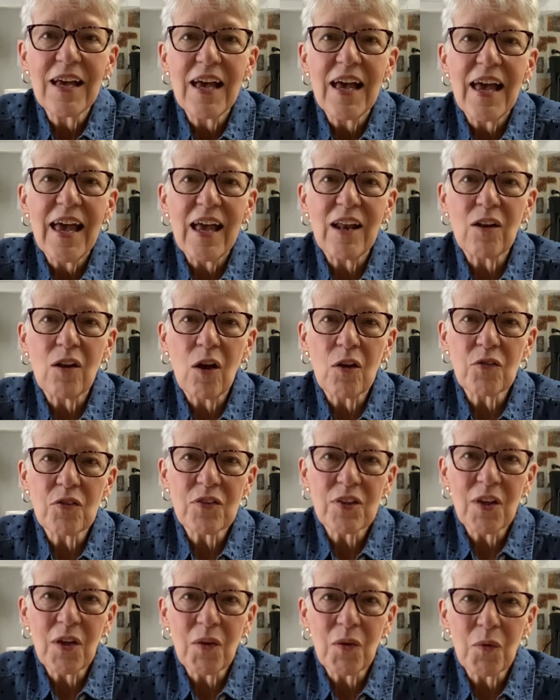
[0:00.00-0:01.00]
And
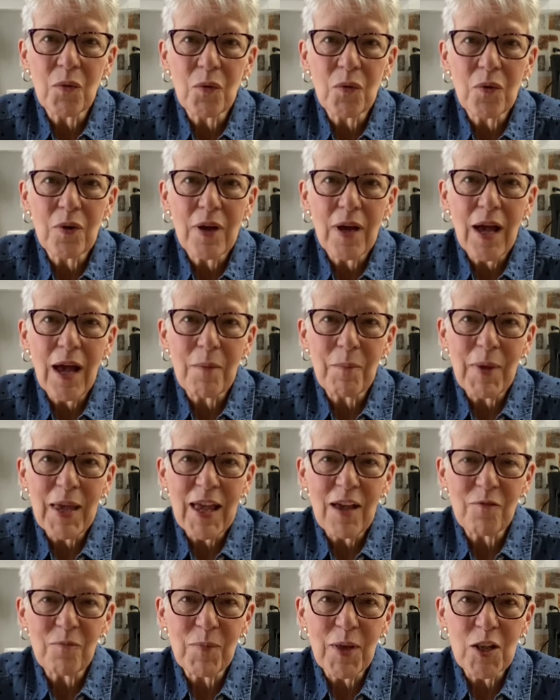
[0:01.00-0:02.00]
also, I may
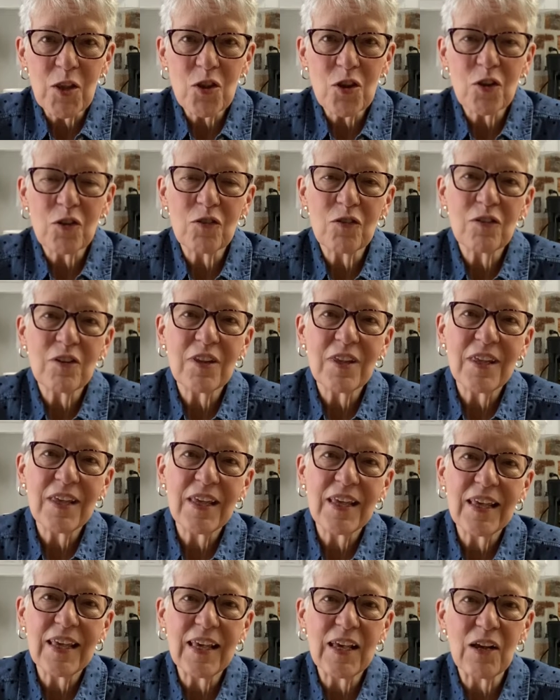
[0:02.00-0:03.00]
have mentioned
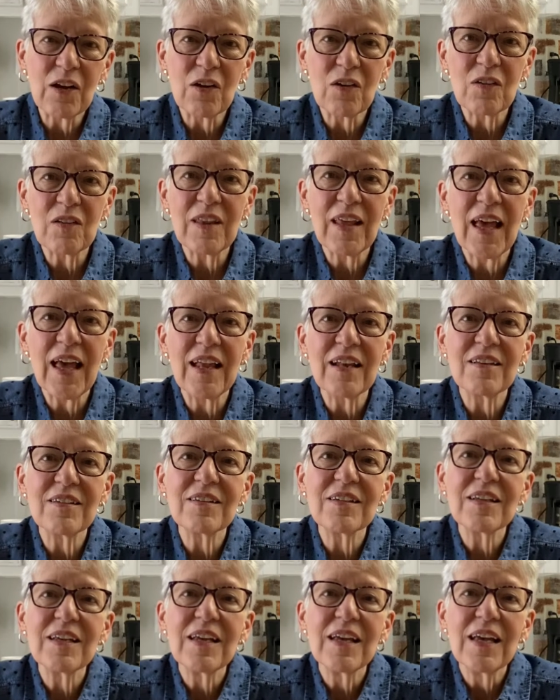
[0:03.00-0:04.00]
here that
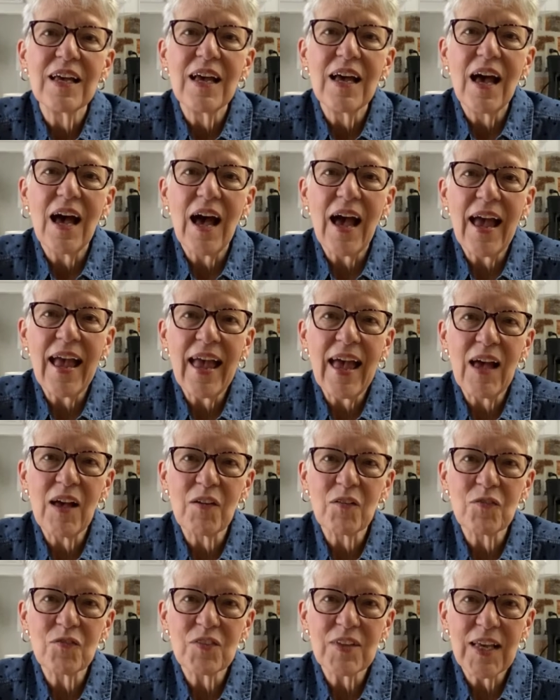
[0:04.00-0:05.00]
I
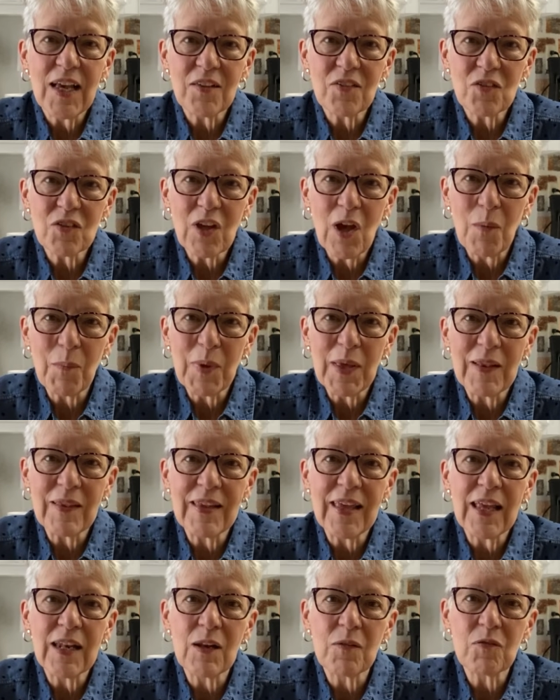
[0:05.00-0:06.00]
have guests coming the
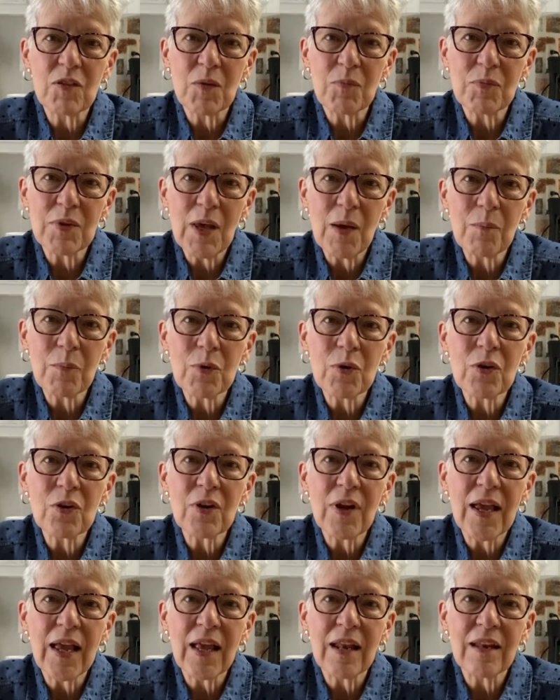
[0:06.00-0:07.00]
end of September
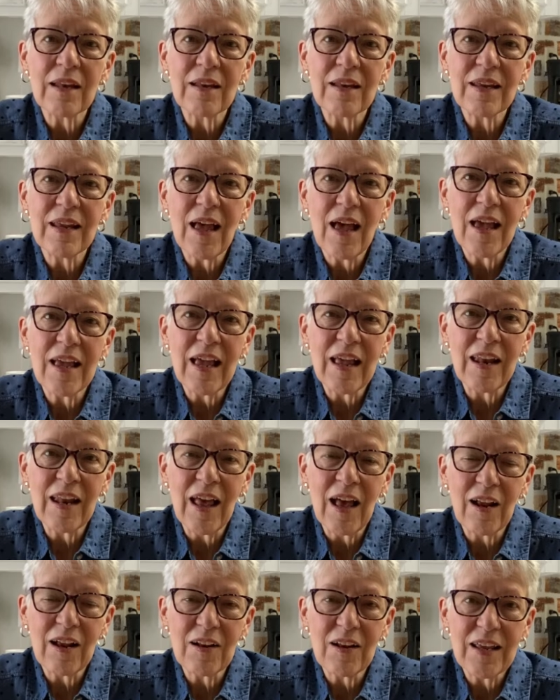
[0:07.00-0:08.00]
and
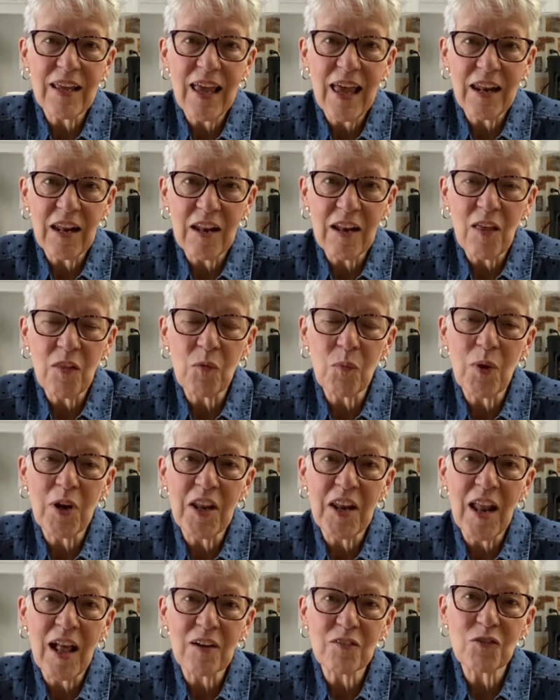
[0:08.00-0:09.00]
another one in
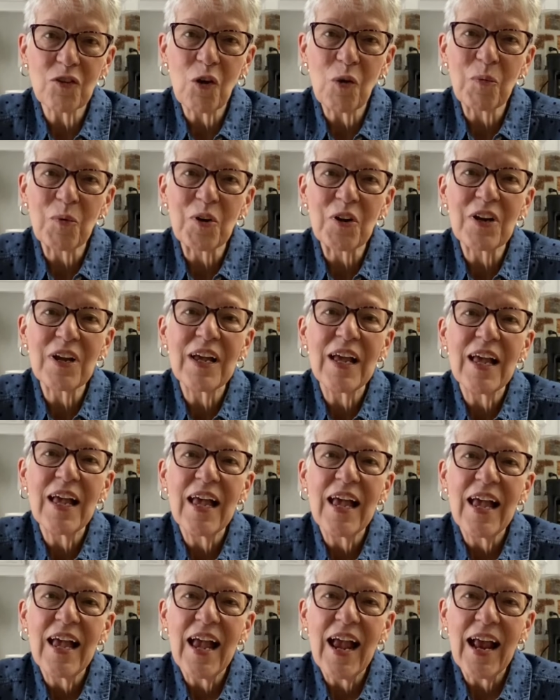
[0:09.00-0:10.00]
October.
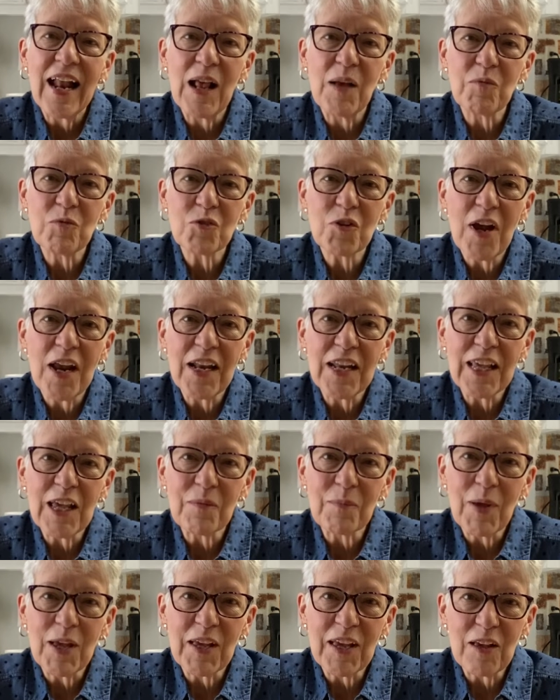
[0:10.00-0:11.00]
And I'm trying to get
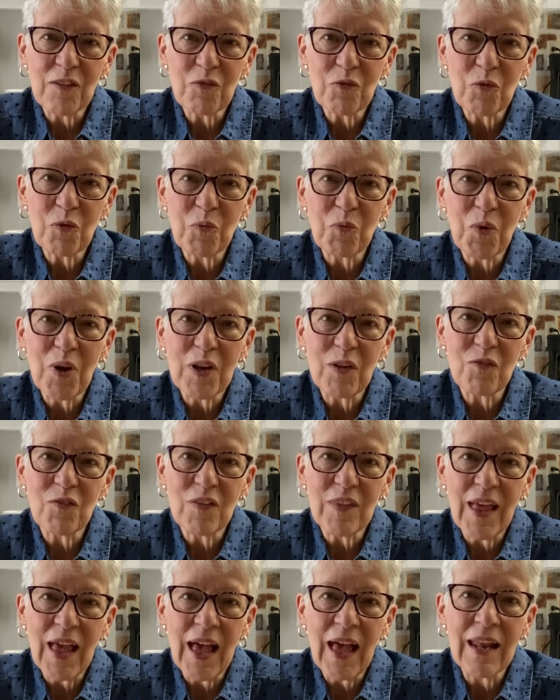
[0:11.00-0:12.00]
my guest room ready for
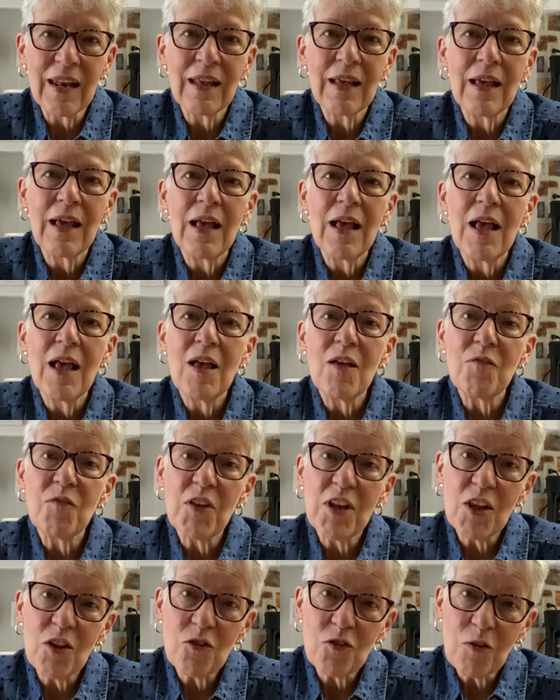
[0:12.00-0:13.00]
that.
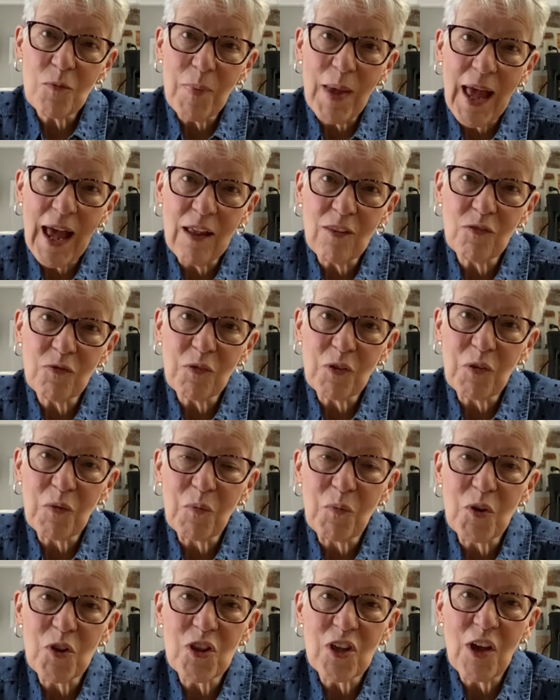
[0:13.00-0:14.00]
Finish the bathroom,
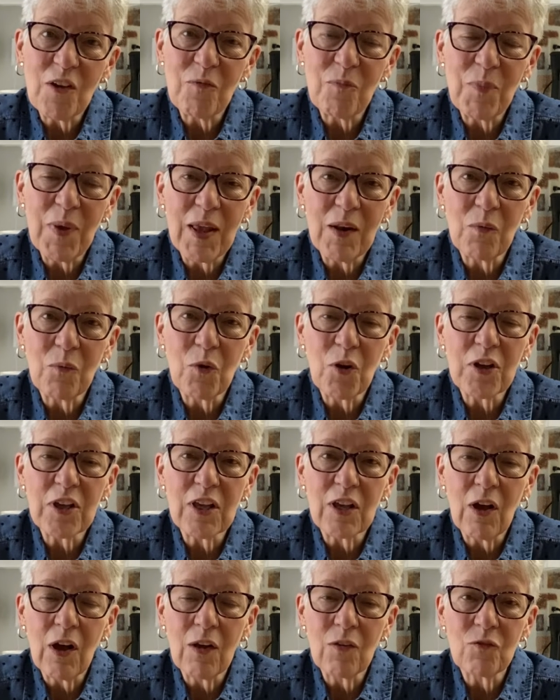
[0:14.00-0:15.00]
which I've been
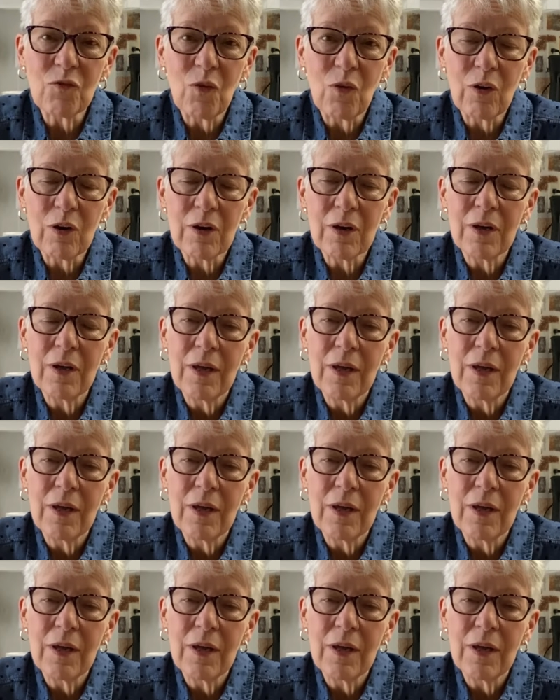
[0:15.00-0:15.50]
working on for